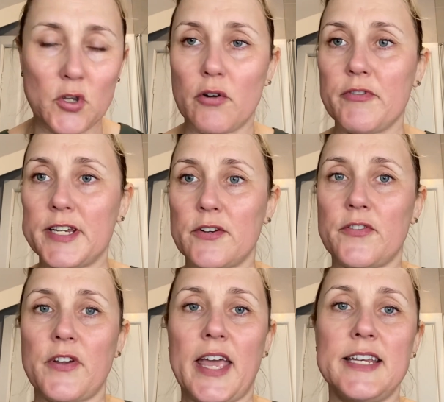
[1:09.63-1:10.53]
got rid
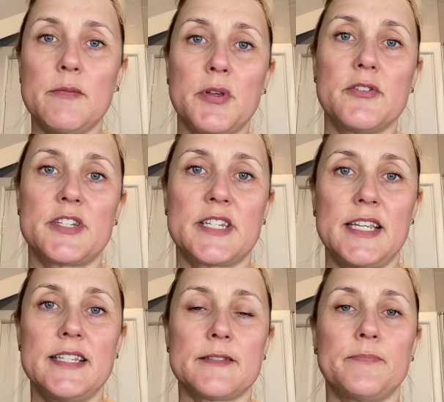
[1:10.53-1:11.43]
of any
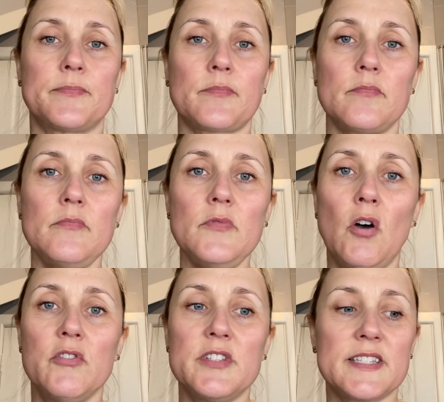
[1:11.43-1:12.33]
impurities
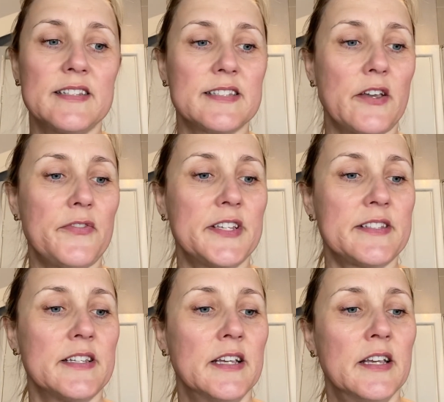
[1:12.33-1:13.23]
on the skin surface,